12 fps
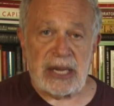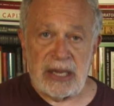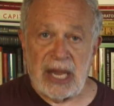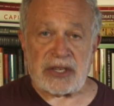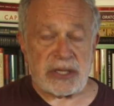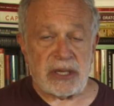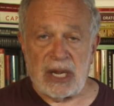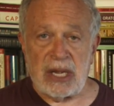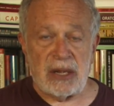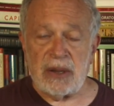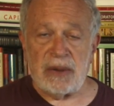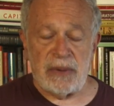Yes.
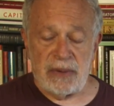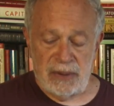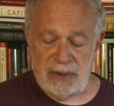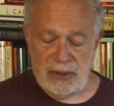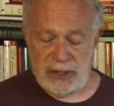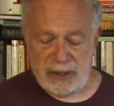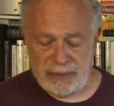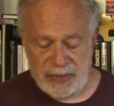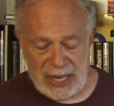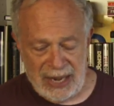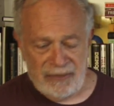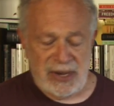Look,
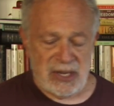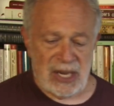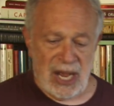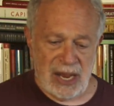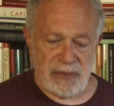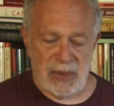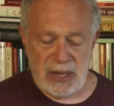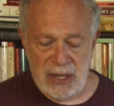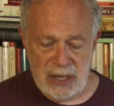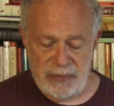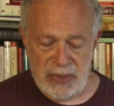every time,